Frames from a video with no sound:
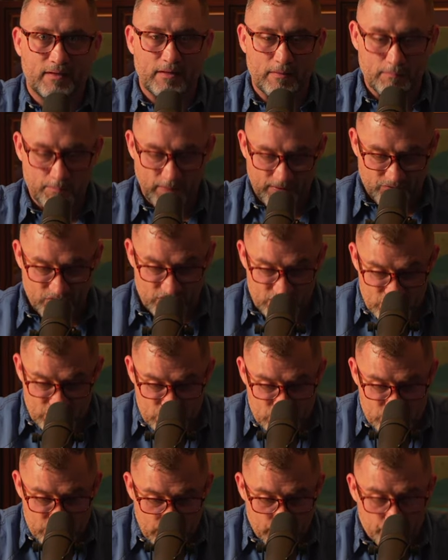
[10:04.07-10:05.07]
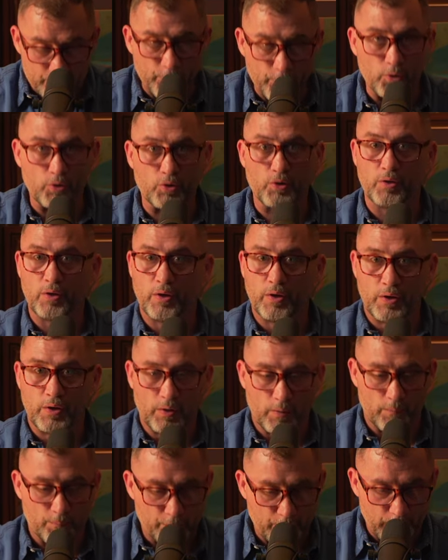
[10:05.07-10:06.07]
but the simple,
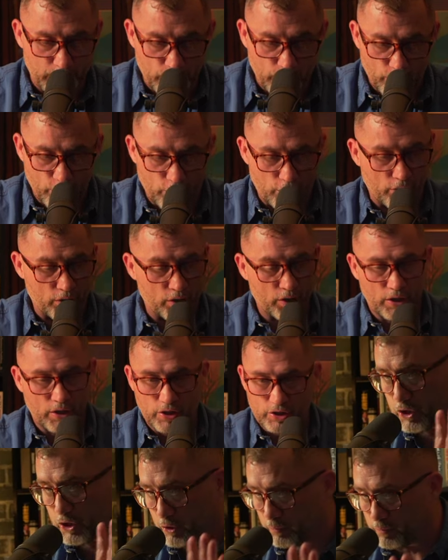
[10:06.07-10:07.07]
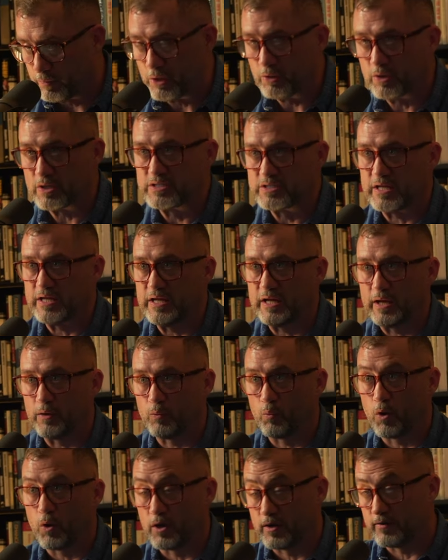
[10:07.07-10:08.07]
pure community and
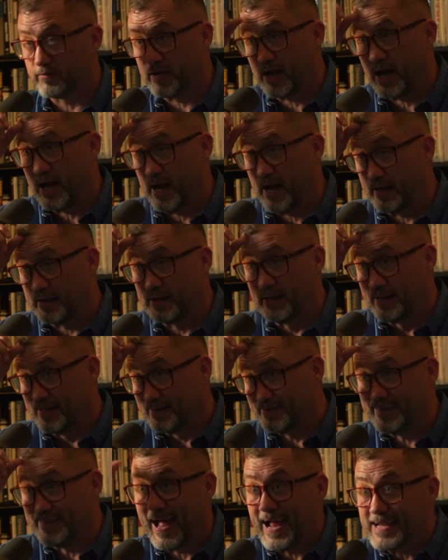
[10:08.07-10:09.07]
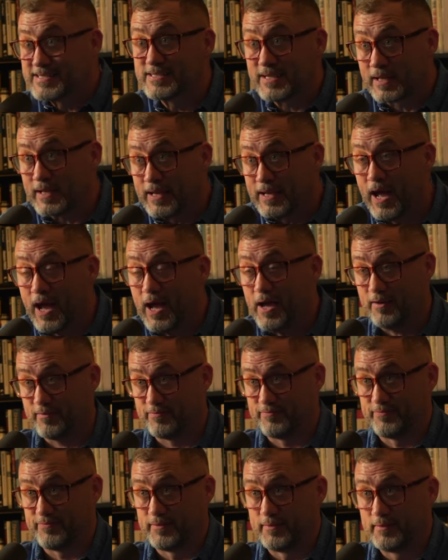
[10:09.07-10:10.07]
word of God. That's enough.